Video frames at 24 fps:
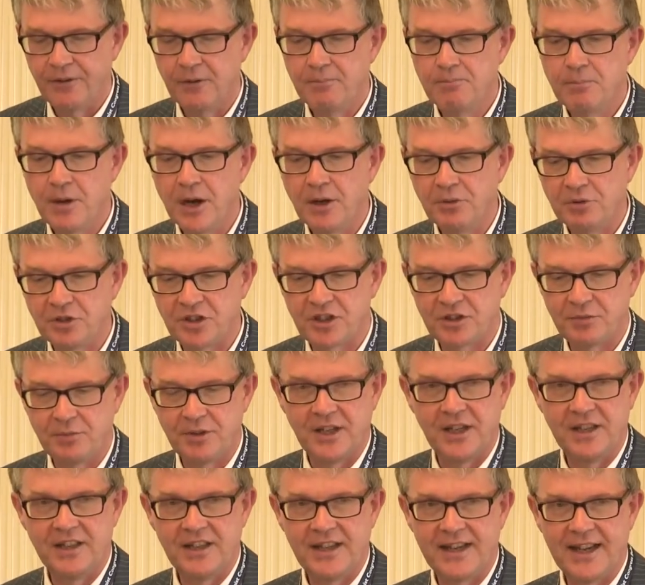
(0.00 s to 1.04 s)
for most
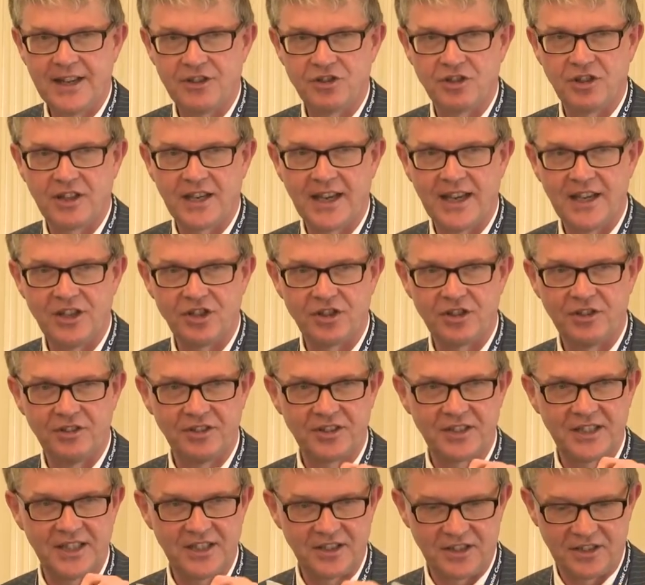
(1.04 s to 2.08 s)
within the educational
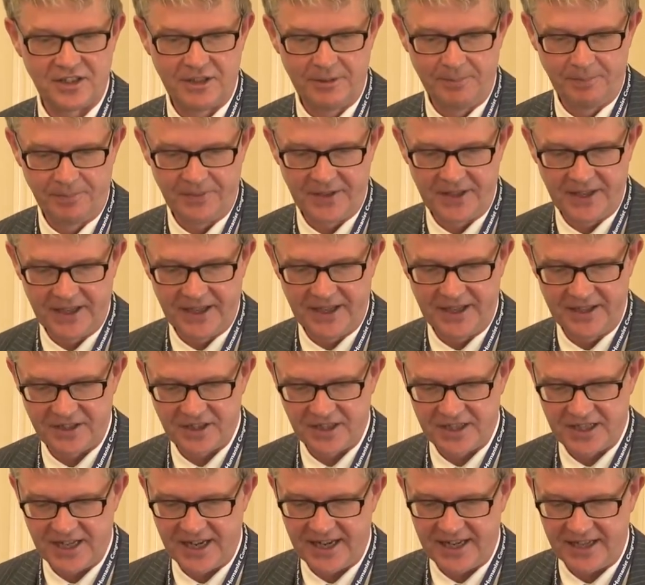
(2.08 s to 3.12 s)
system
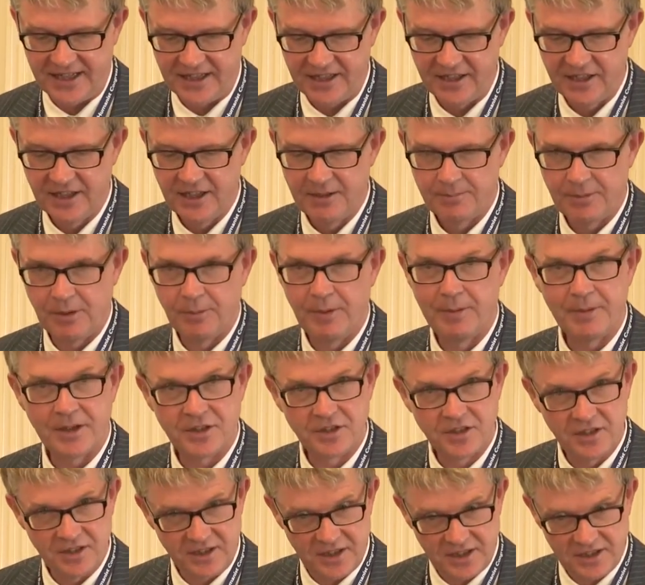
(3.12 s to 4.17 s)
today. But we
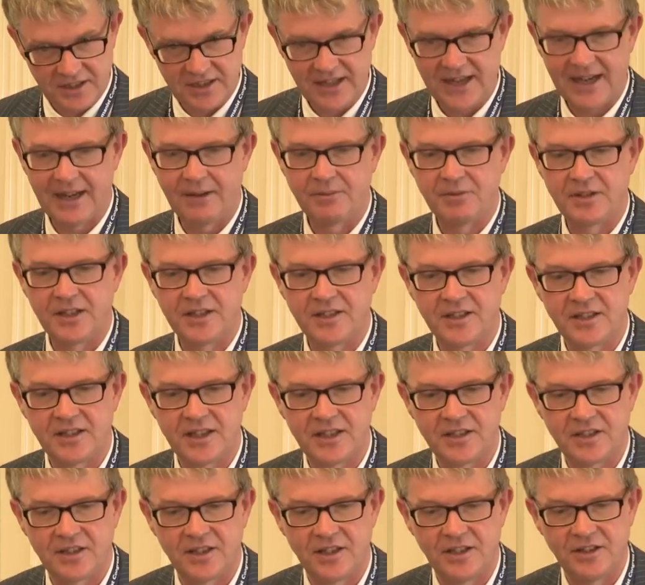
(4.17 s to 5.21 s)
mustn't discount its
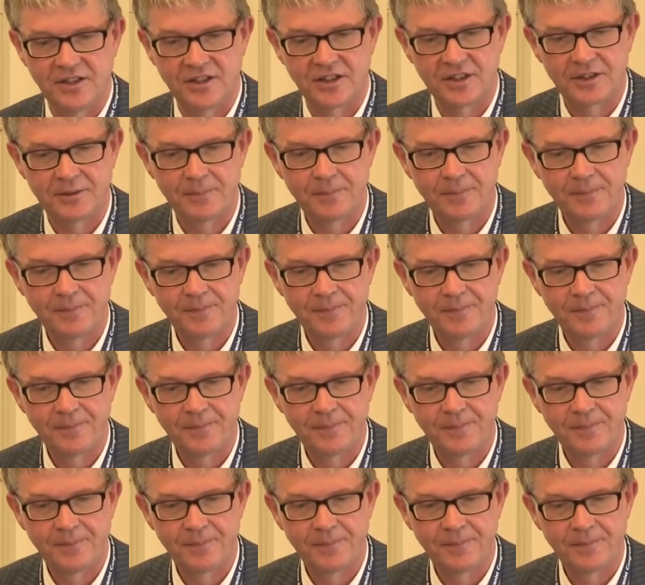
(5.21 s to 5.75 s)
existence.